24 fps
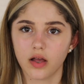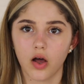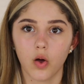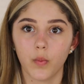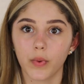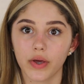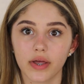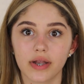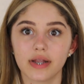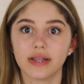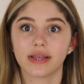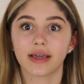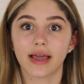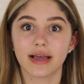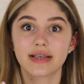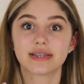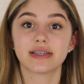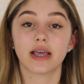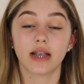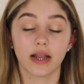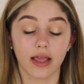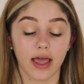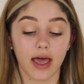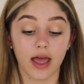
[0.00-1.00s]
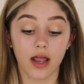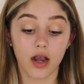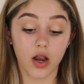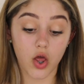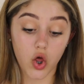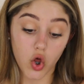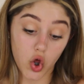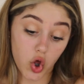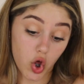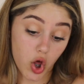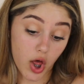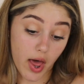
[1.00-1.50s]
Oh my god, like I said again,
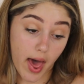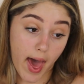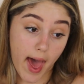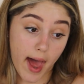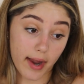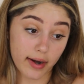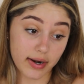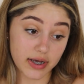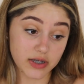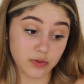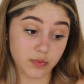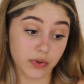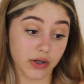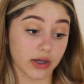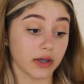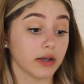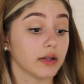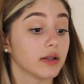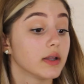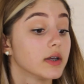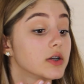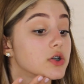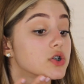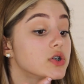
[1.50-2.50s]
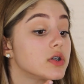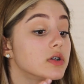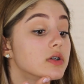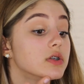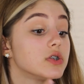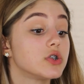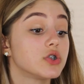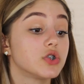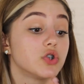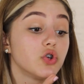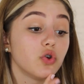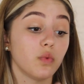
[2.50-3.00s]
I don't know how to speak English,
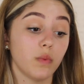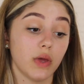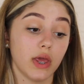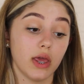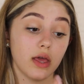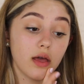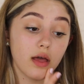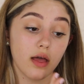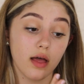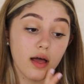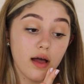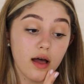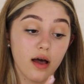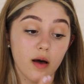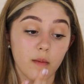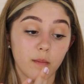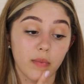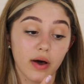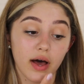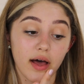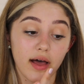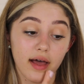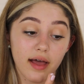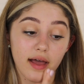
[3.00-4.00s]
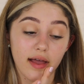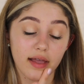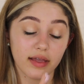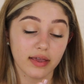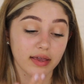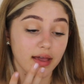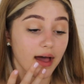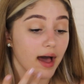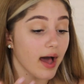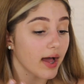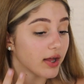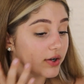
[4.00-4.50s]
sue me. But
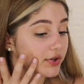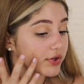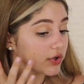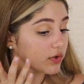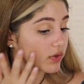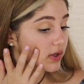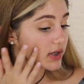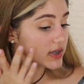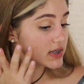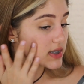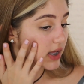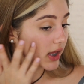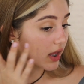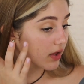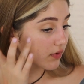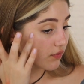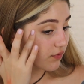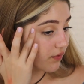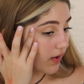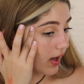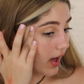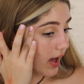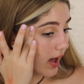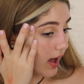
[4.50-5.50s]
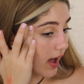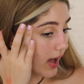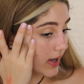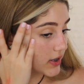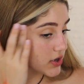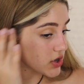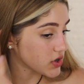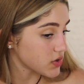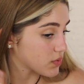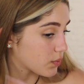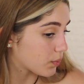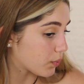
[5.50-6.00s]
yeah, I do this like if I
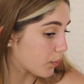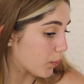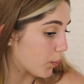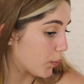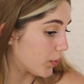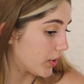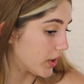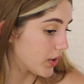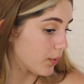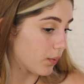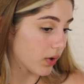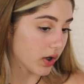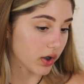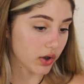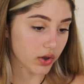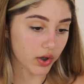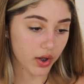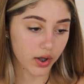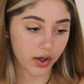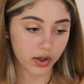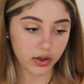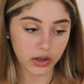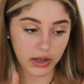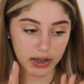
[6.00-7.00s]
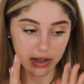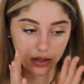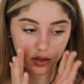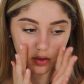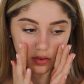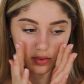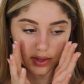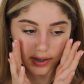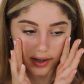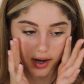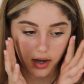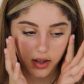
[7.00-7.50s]
just really want to look like
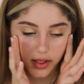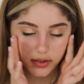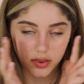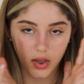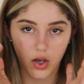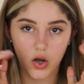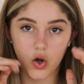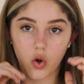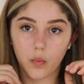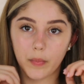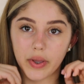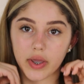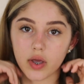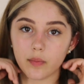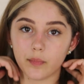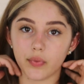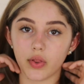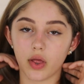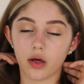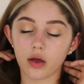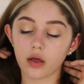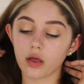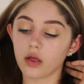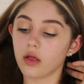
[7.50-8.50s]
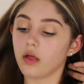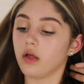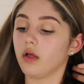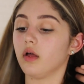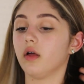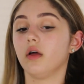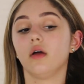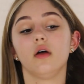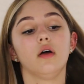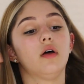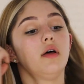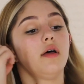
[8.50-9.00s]
that, kind of like that no makeup look.
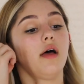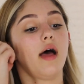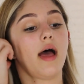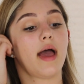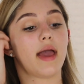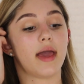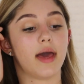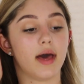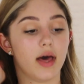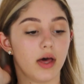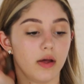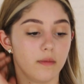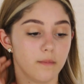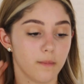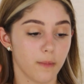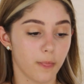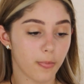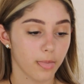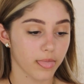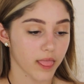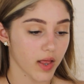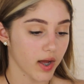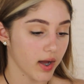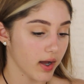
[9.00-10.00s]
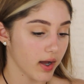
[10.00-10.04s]
And